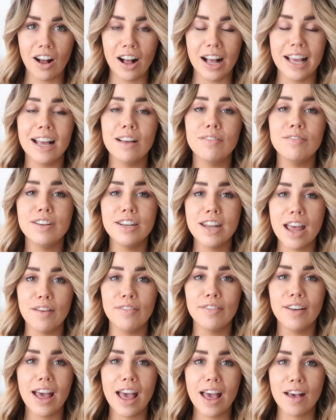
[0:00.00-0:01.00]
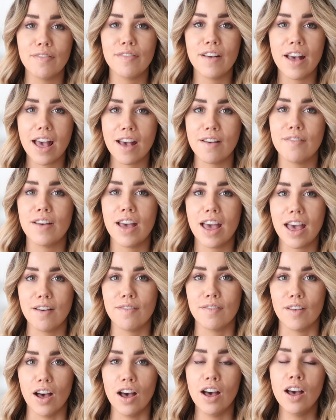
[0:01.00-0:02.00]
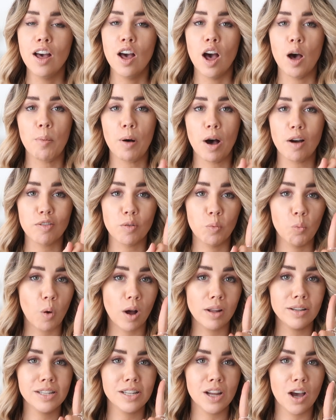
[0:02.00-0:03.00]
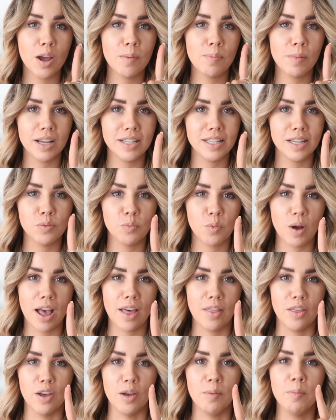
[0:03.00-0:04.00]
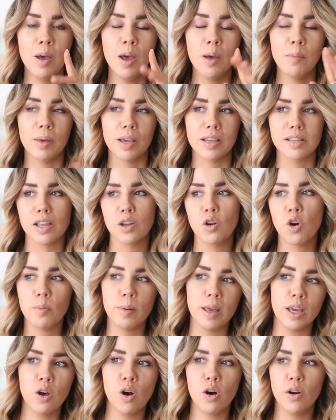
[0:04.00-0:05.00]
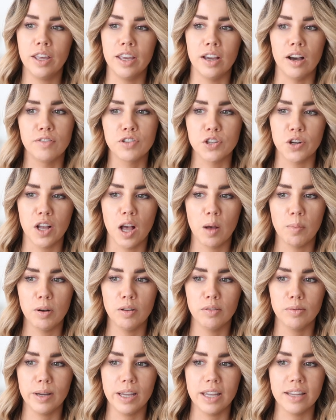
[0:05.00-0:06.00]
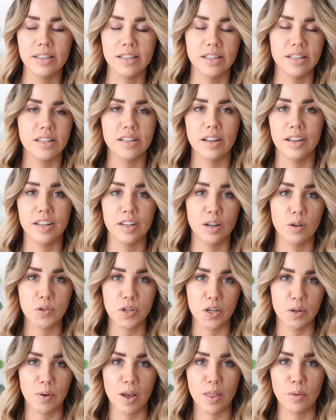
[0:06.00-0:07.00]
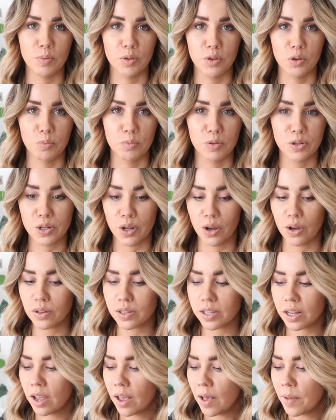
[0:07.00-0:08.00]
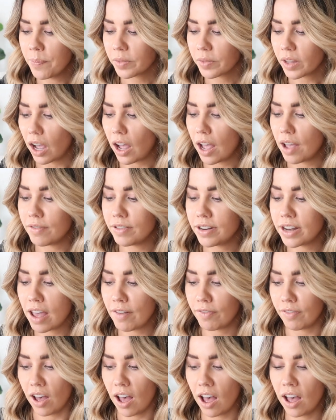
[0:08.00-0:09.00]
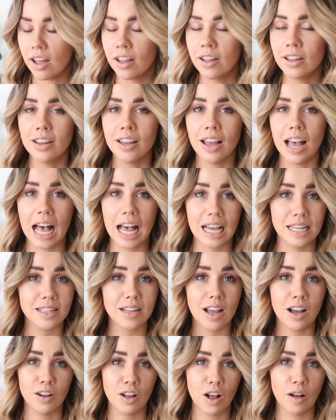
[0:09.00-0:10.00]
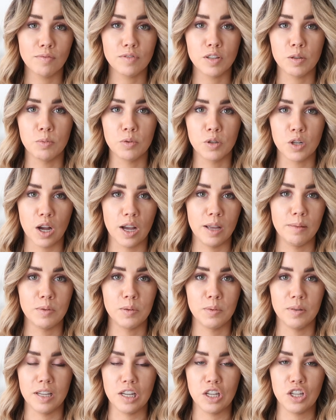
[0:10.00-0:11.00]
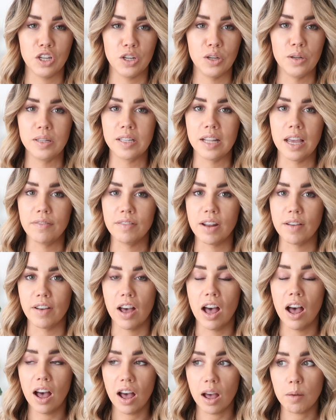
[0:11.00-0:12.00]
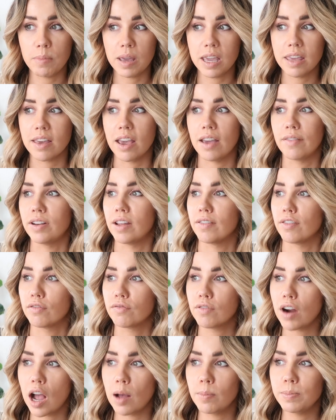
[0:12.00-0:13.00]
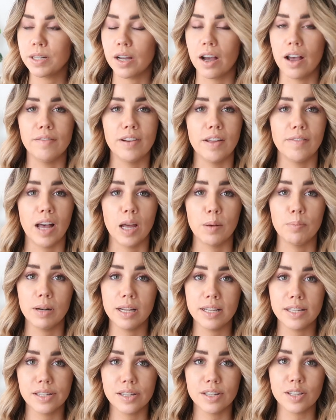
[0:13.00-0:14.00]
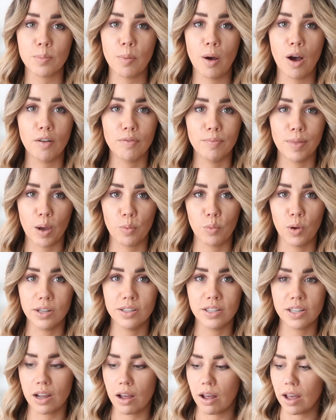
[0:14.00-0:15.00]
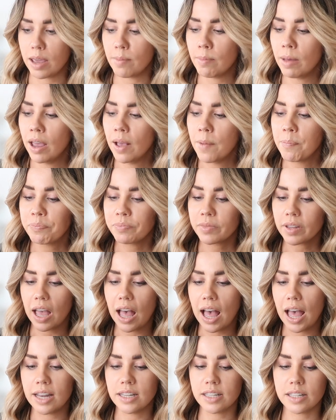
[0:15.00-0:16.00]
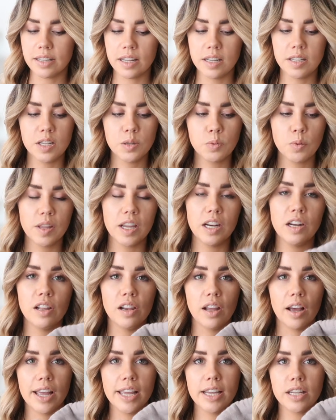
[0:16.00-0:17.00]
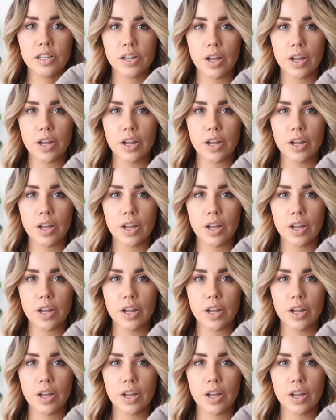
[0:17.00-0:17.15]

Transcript: I have never, ever, ever, ever, apart from one time that I didn't wear them because I got a bit cocky after a couple of weeks and decided I was gonna wear them with normal socks, I have never had uncomfortable times with these shoes. They have never hurt me, they have never rubbed, I've never had blisters apart from that one time. And this is what they look like.